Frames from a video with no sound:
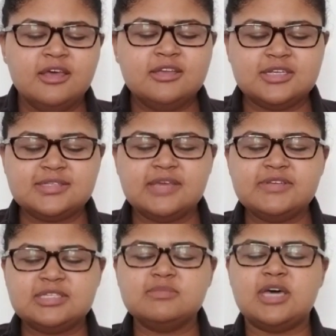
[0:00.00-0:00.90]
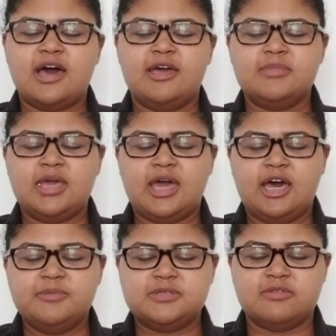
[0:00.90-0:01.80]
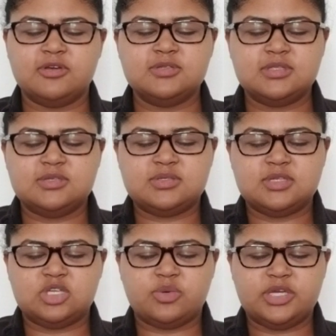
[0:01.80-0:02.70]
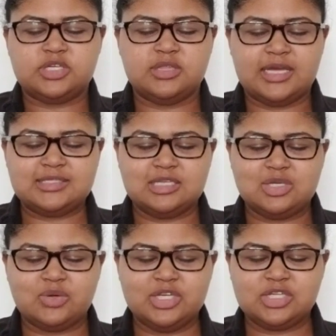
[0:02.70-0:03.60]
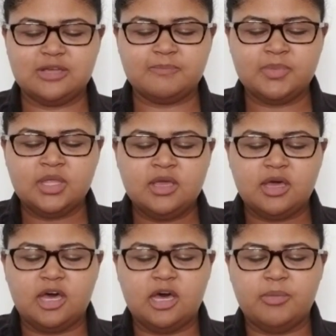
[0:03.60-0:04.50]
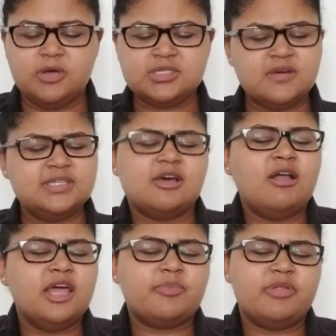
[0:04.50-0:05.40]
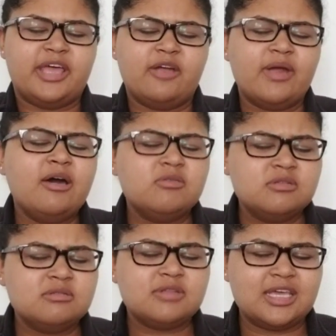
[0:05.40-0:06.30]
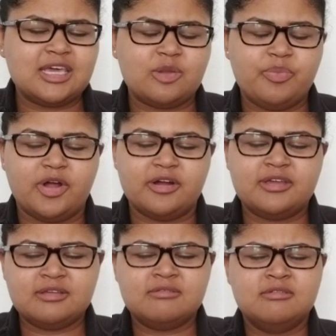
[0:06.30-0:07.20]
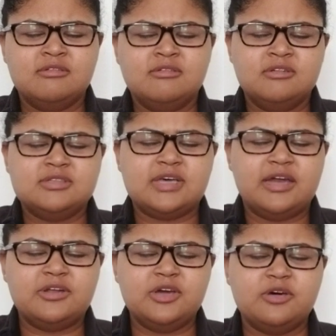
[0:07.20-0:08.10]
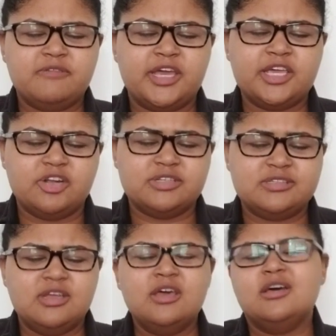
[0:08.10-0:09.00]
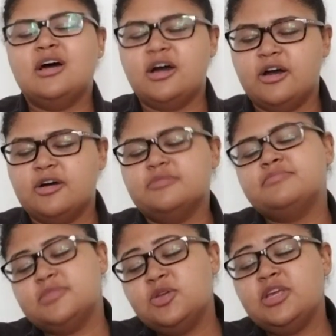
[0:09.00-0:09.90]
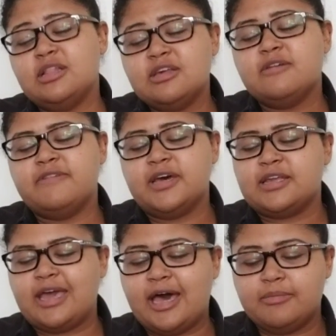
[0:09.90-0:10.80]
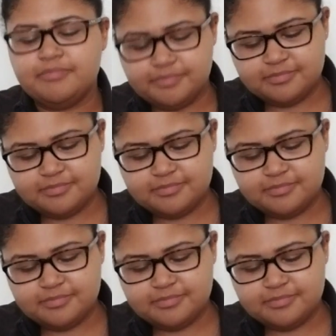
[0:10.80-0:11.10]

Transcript: just give us some time caps for those in the situation, in that situation. Um, also I saw like playground, like at a park. So I don't know if like you're, oh, you need a little fun cap.